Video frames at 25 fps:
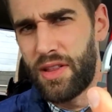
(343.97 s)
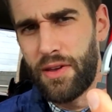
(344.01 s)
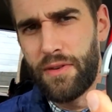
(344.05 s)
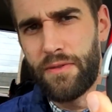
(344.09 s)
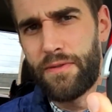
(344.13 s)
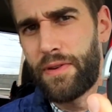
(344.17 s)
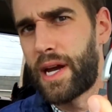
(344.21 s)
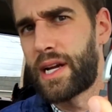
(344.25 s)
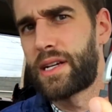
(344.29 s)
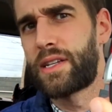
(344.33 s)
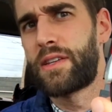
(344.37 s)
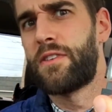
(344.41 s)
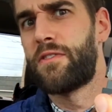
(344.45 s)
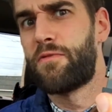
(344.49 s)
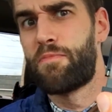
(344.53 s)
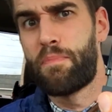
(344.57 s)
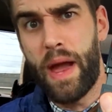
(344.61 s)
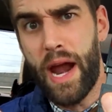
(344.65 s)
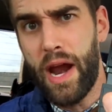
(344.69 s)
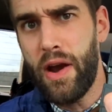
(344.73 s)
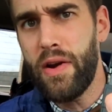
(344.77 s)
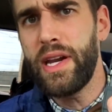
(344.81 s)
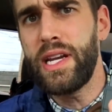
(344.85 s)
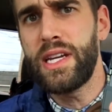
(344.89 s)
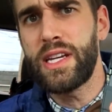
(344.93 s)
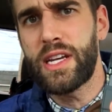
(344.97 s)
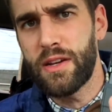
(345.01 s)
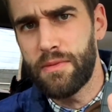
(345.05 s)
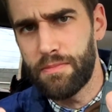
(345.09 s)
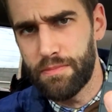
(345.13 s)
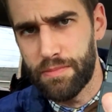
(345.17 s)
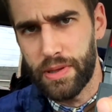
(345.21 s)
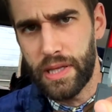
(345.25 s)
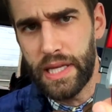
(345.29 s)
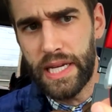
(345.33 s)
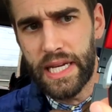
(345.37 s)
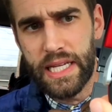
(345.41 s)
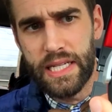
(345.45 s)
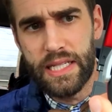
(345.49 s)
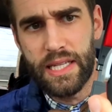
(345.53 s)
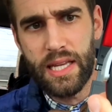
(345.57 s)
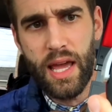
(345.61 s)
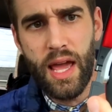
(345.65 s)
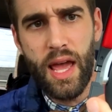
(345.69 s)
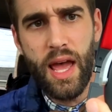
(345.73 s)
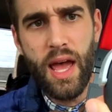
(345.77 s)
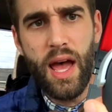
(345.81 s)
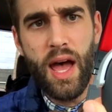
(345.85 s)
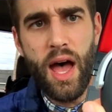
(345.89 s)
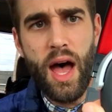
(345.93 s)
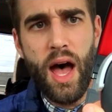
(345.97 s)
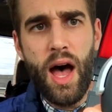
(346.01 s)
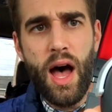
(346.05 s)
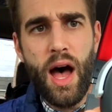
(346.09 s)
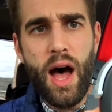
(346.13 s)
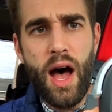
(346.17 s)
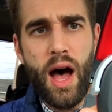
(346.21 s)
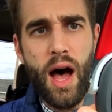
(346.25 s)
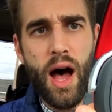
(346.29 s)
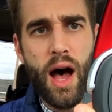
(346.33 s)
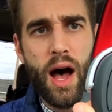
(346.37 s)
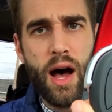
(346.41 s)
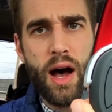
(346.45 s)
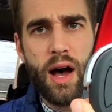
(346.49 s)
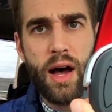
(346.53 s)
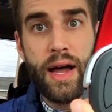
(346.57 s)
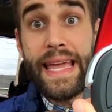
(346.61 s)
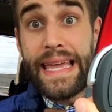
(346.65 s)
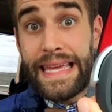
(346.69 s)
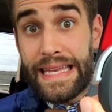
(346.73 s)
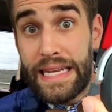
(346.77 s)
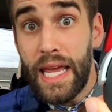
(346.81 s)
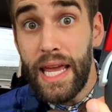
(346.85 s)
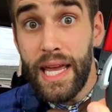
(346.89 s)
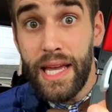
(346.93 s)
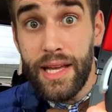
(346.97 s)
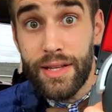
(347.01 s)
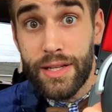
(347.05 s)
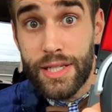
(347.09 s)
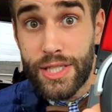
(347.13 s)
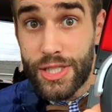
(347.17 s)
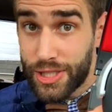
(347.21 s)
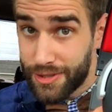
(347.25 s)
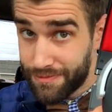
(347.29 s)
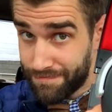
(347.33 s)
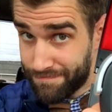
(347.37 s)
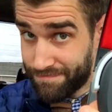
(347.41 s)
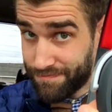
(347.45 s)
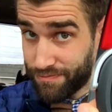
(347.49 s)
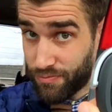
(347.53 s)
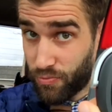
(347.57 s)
the effect of pairing complete uh, in English.